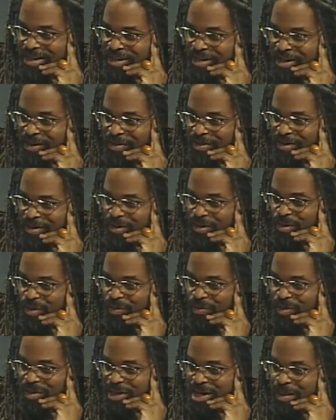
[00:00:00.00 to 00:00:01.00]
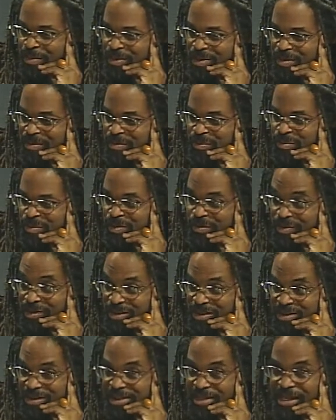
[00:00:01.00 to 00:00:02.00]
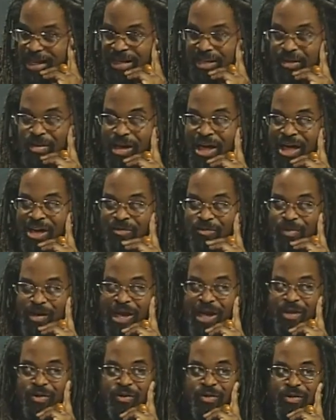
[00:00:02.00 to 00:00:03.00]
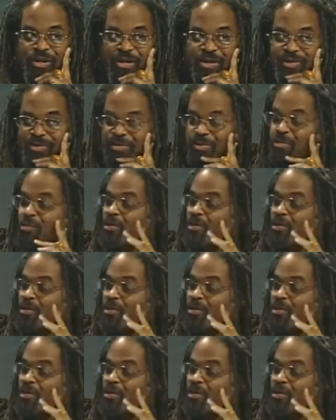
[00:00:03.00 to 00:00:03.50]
you know the whole phenomenon of privilege and that you have power and